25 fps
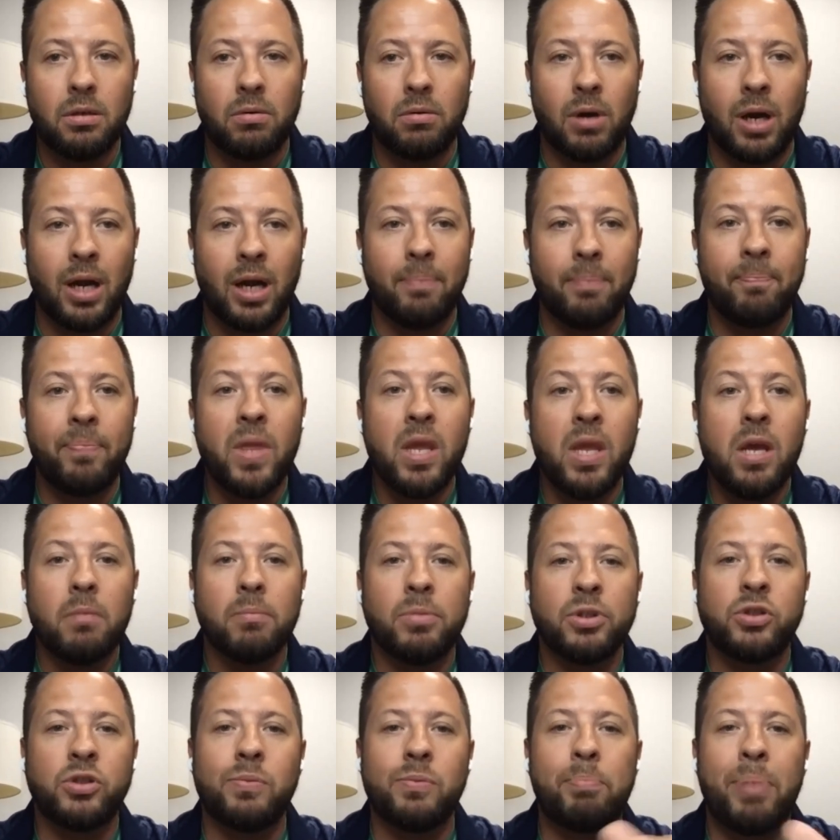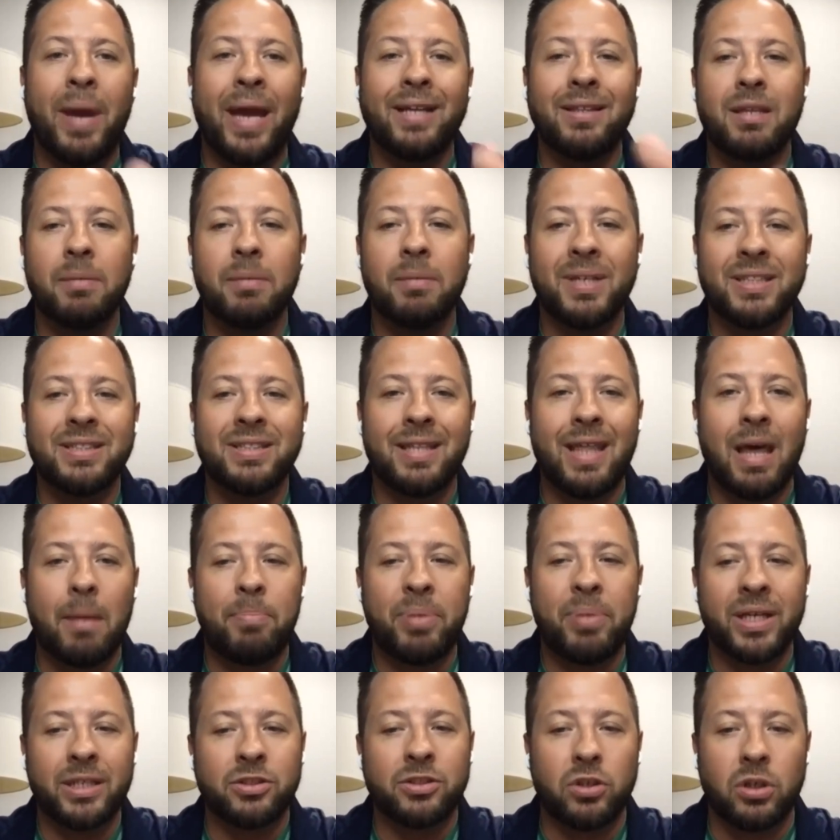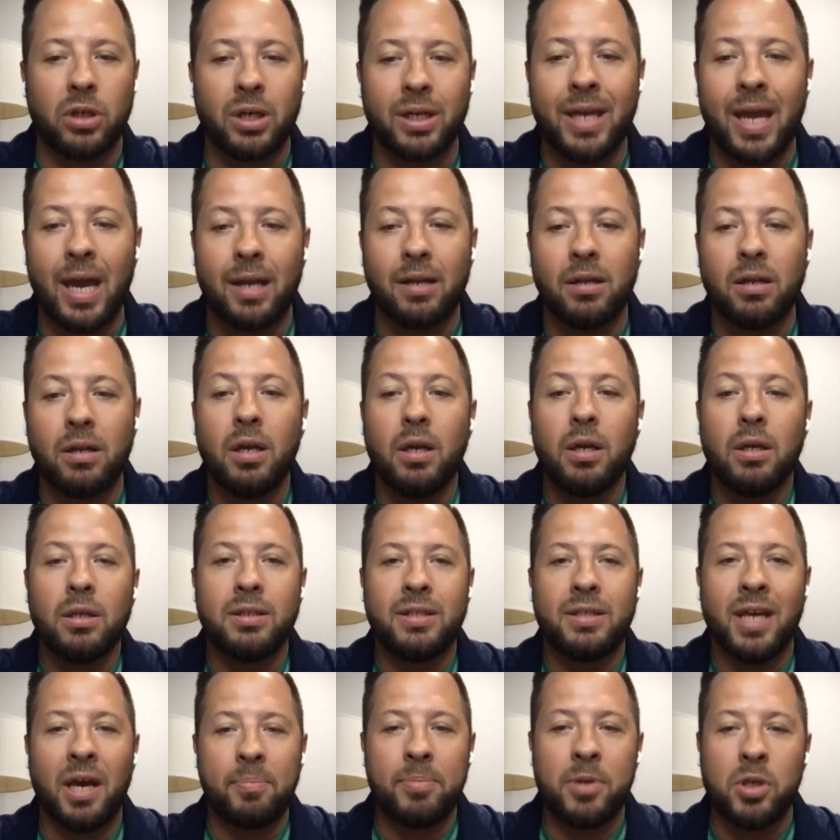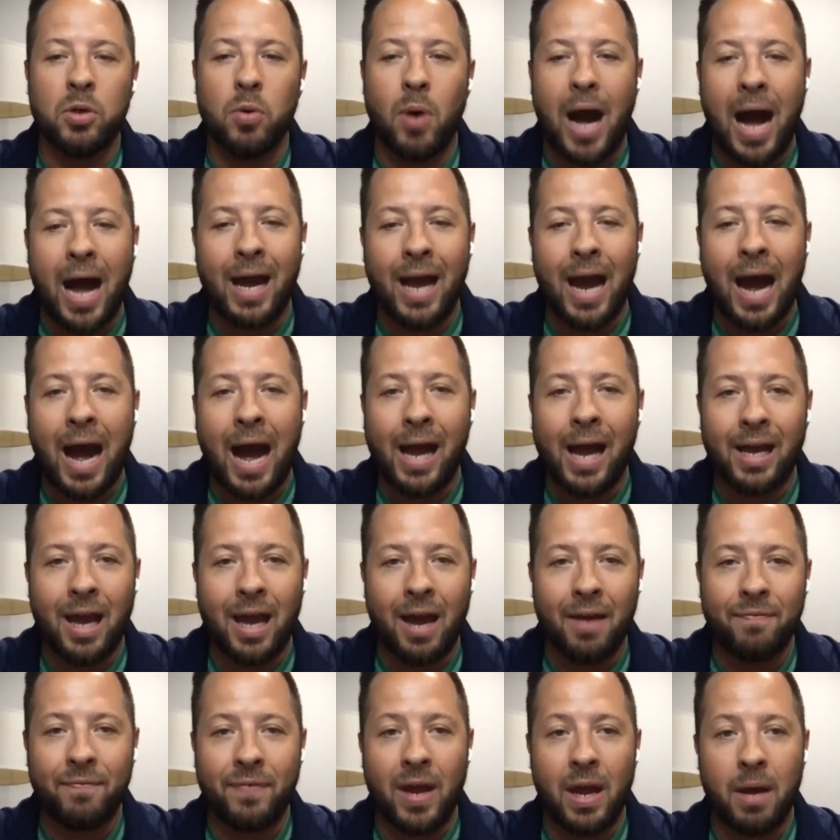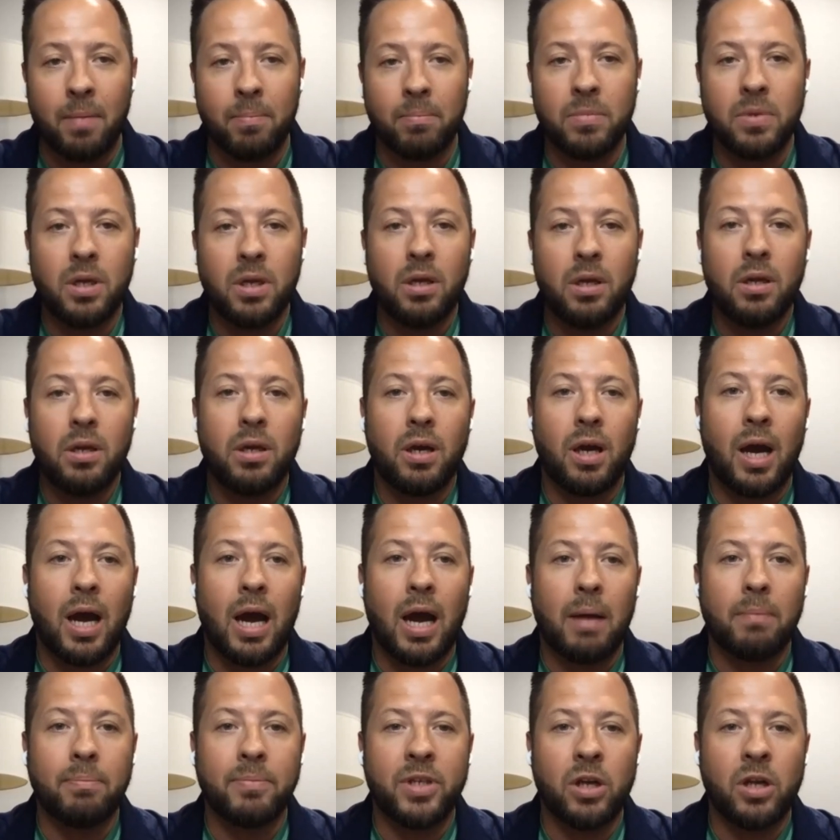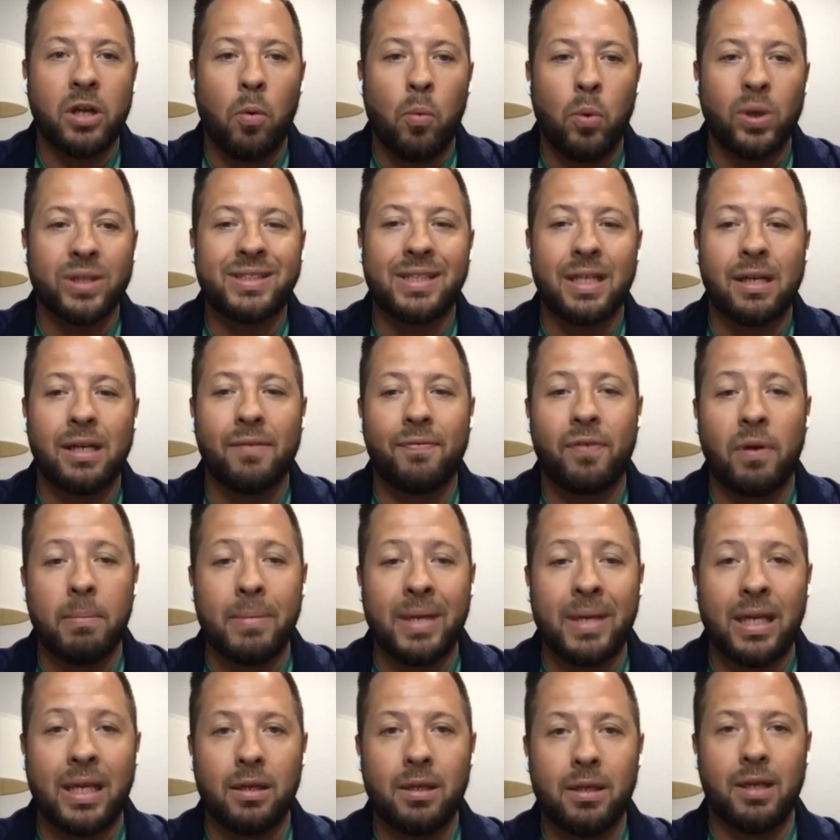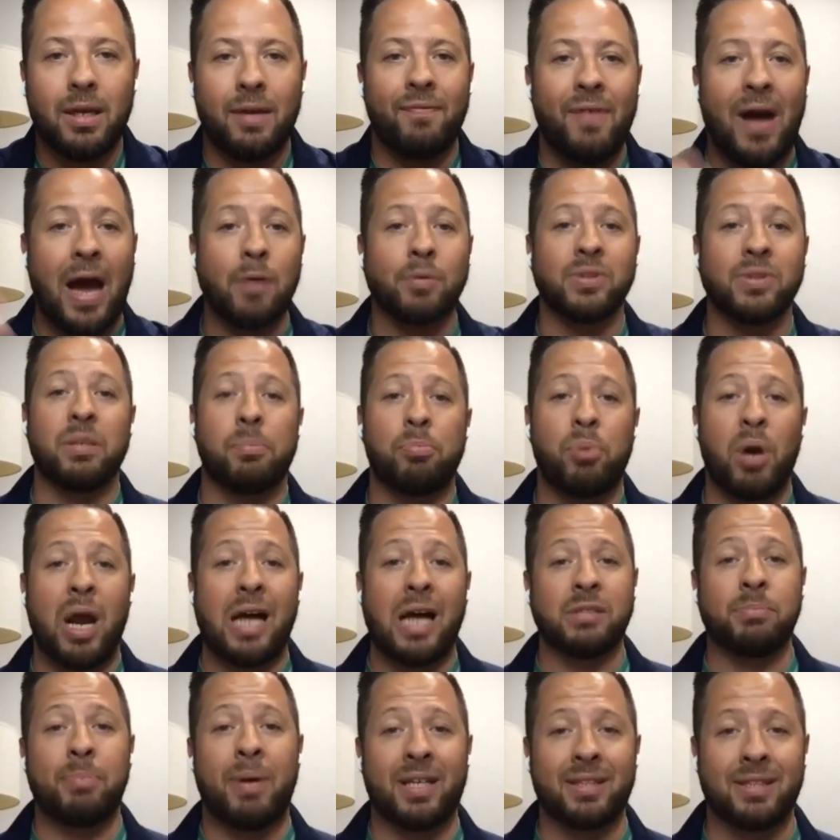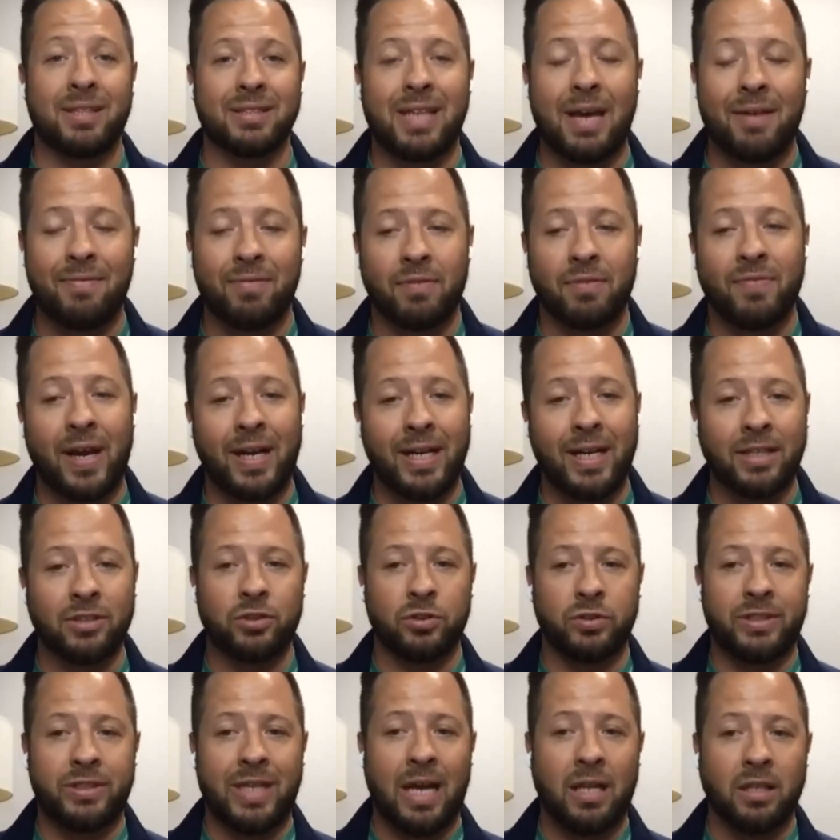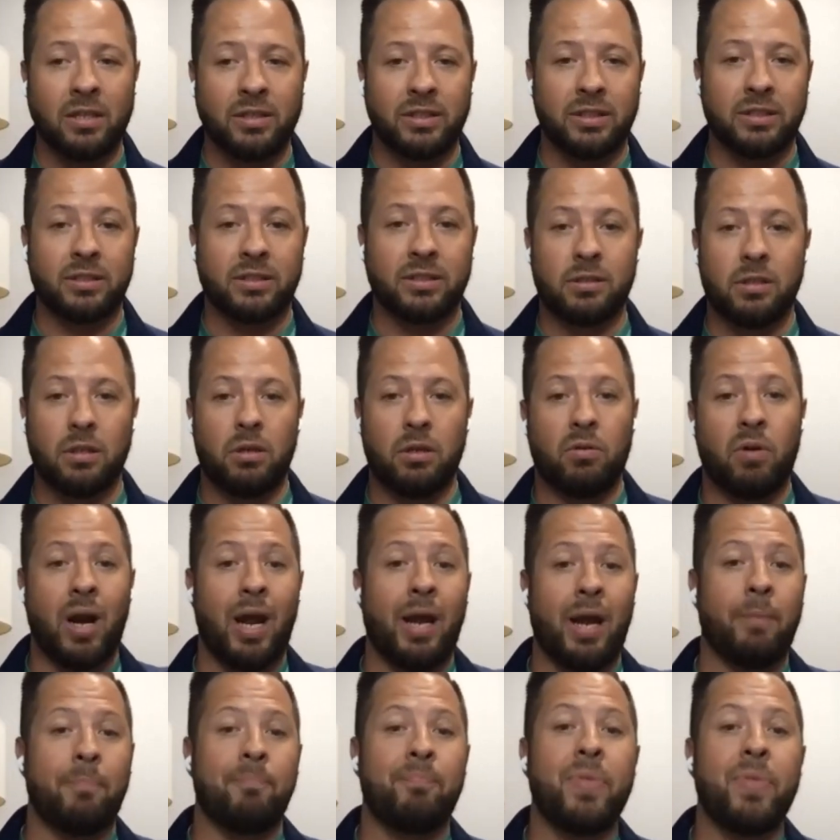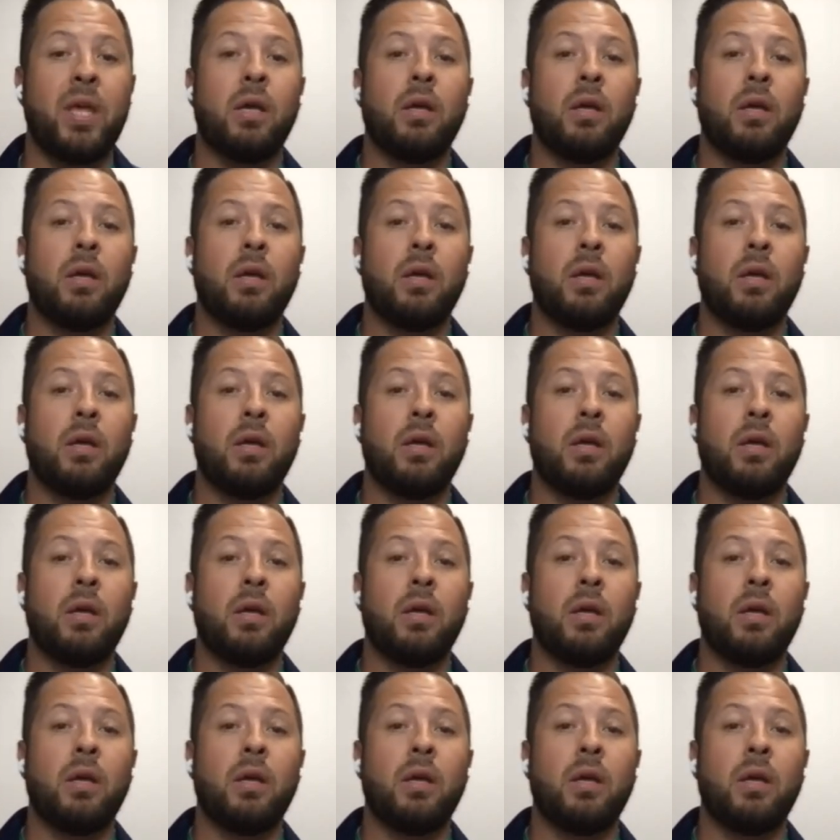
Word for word: Right. But you paint them into that picture. Again, W I I F M. Um, you know, what's in it for me if I was the prospect that's having financial challenges, right?